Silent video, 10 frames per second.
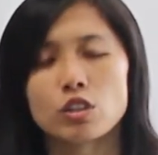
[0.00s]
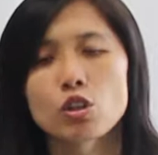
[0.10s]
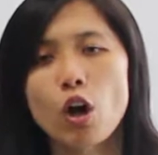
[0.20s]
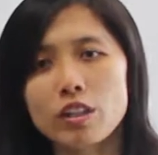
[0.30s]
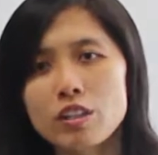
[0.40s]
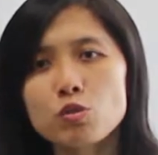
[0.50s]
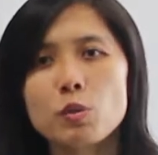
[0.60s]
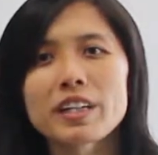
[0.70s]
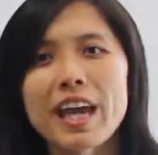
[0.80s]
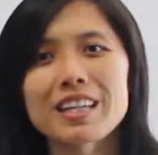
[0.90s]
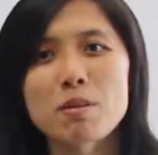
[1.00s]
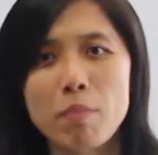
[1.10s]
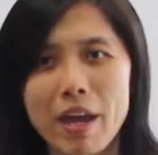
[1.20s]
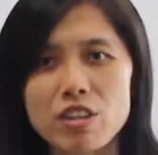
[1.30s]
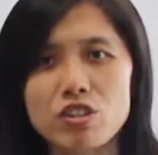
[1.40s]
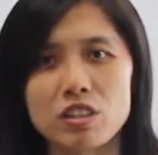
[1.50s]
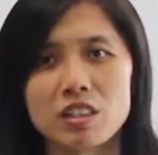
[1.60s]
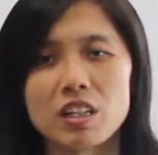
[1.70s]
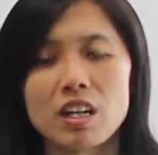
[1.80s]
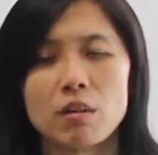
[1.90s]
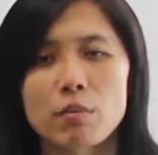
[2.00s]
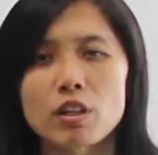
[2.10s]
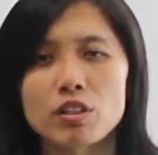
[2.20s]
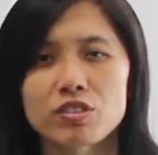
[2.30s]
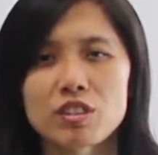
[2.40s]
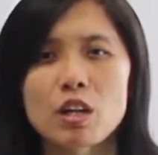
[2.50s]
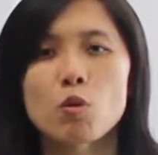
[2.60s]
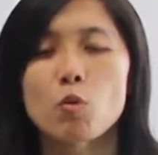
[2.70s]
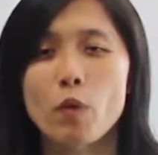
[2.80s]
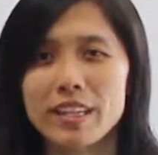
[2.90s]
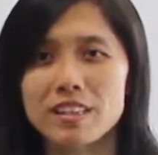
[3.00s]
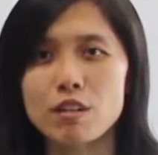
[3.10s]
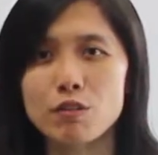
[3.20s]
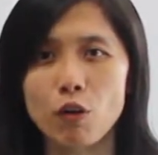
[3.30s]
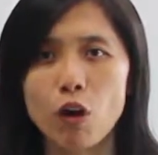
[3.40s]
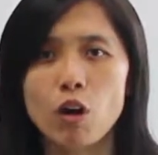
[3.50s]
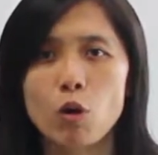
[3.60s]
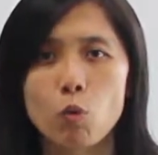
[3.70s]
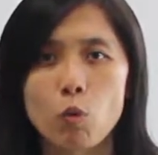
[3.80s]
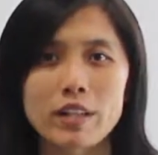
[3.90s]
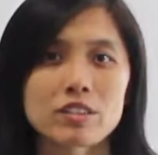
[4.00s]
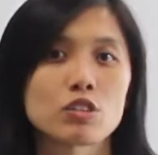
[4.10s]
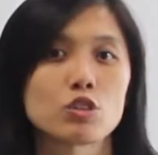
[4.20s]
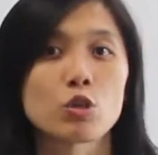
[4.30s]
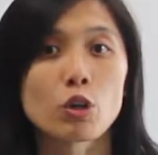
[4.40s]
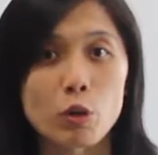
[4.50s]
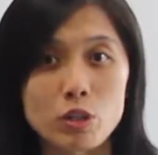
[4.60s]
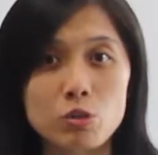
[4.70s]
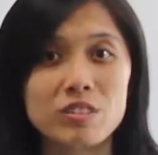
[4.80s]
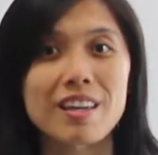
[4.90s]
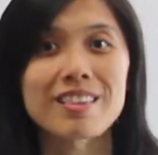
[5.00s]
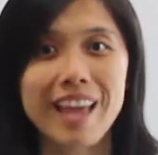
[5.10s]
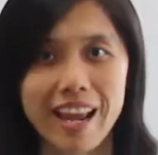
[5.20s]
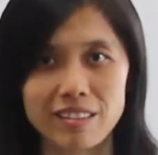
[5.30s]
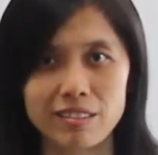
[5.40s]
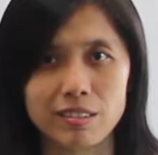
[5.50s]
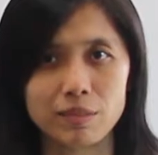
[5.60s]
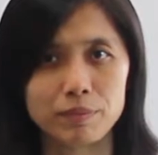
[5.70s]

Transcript: your audience will get impatient because they're waiting for what you're going to say next.